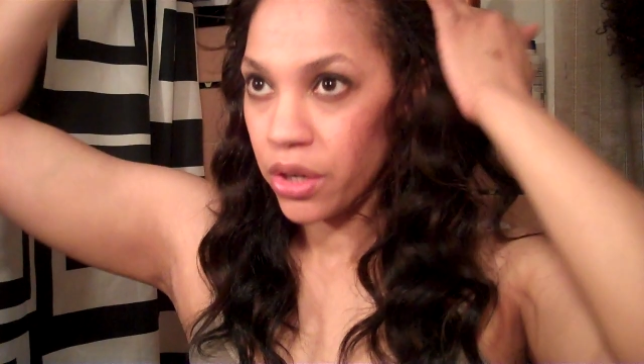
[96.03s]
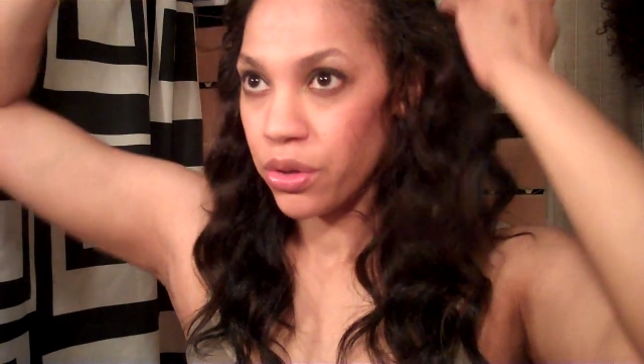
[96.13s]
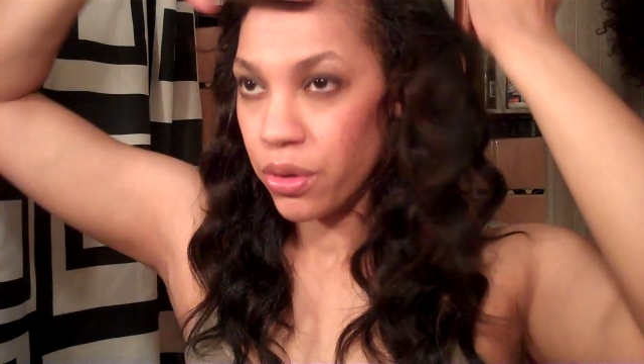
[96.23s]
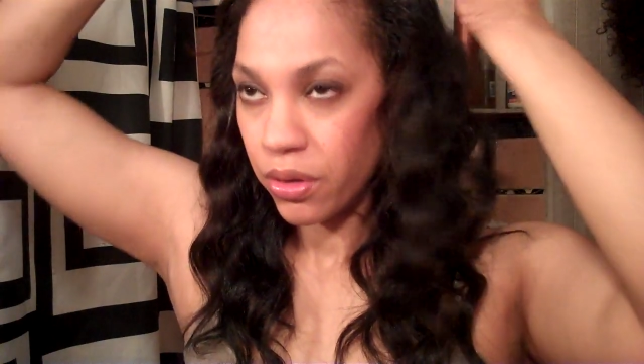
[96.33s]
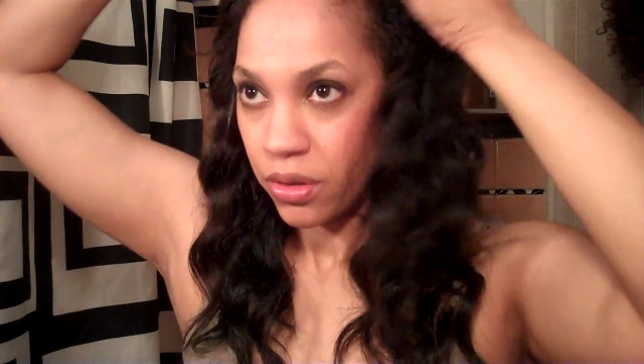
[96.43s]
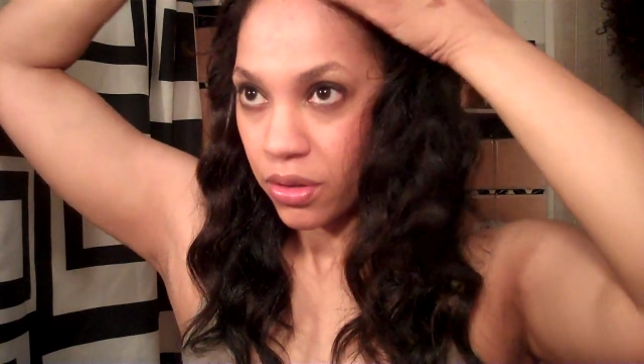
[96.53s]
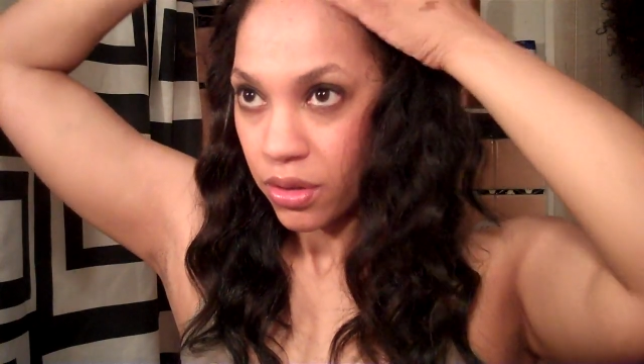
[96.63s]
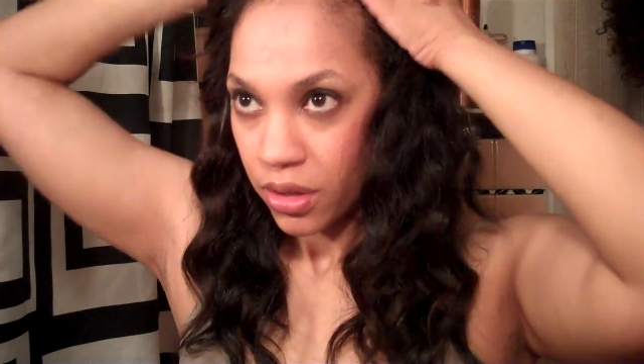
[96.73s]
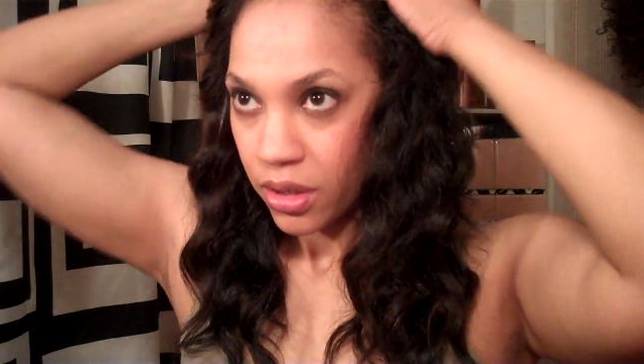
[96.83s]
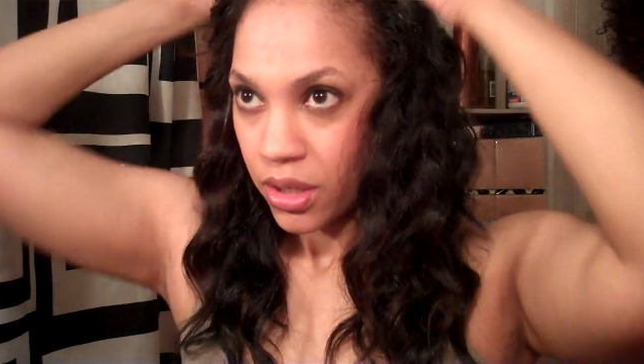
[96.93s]
hair
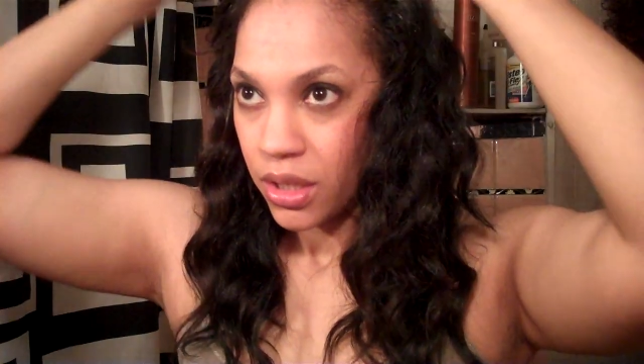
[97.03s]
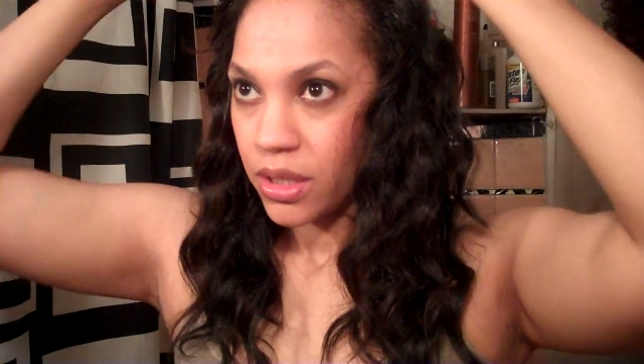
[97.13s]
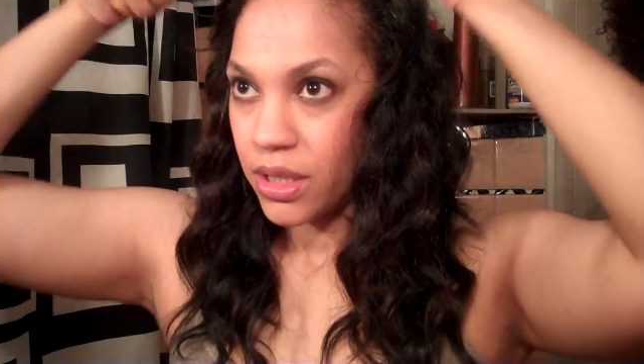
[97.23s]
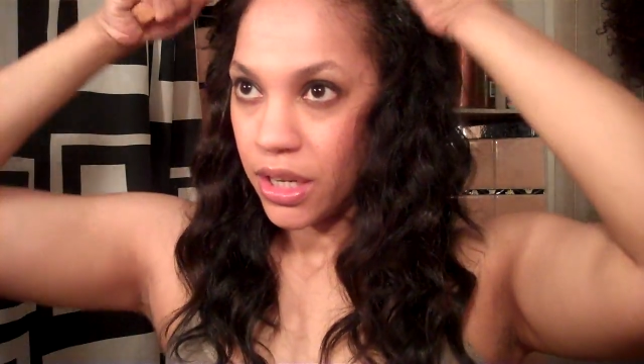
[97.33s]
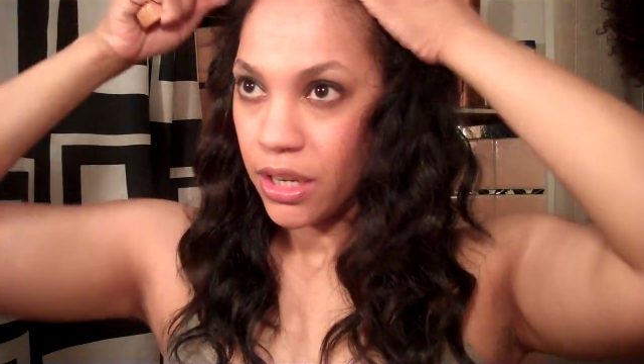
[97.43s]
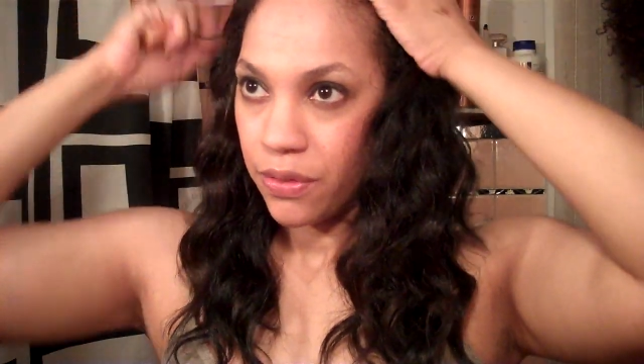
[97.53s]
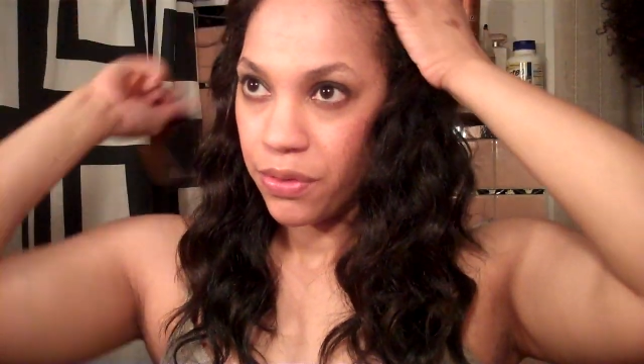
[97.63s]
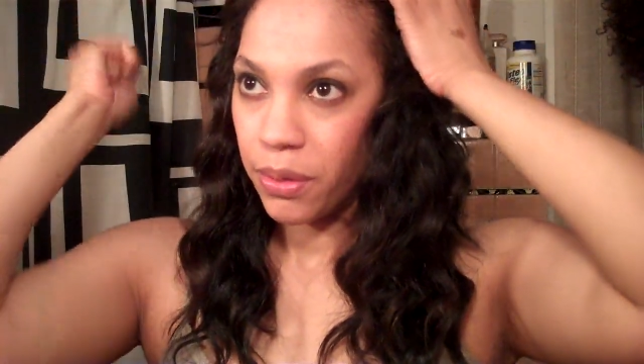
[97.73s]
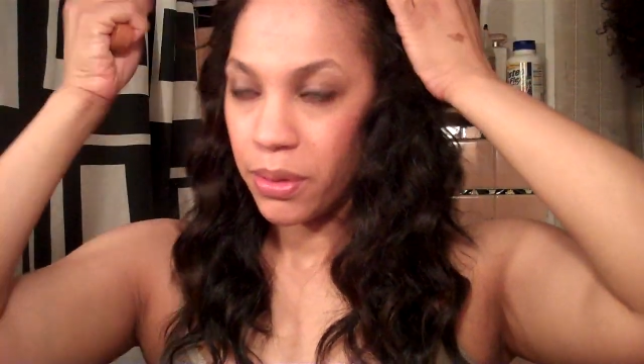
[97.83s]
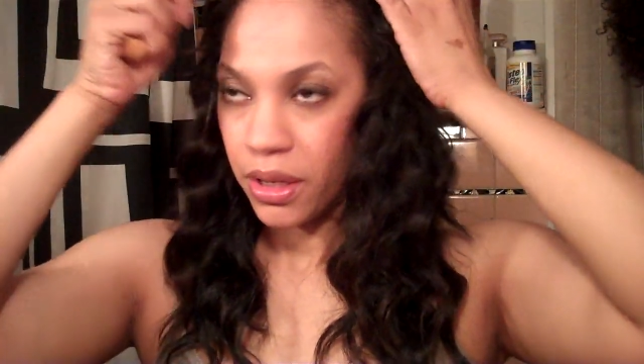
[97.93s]
did
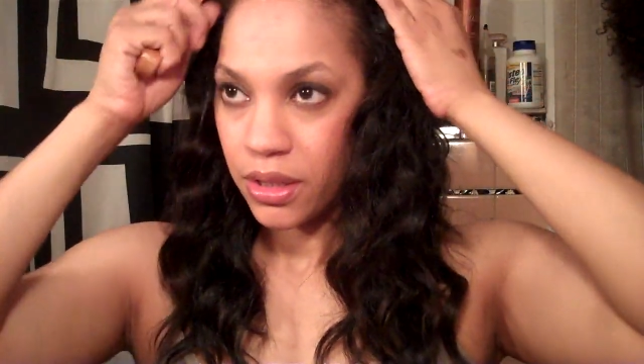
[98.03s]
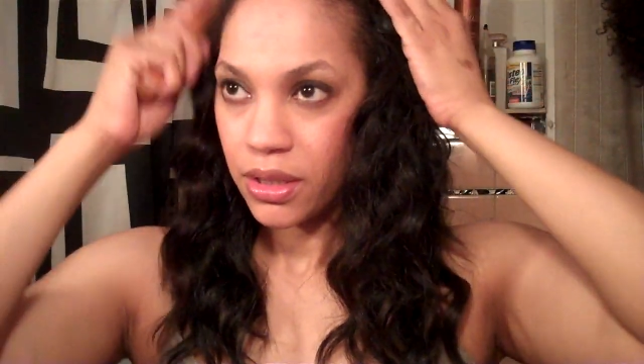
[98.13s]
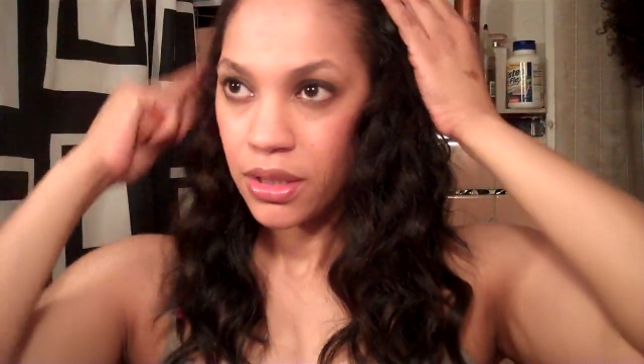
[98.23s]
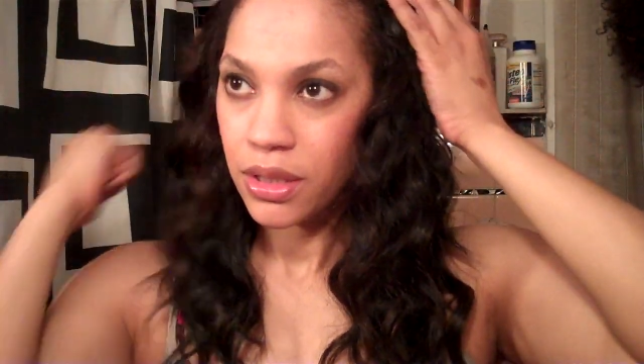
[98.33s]
from the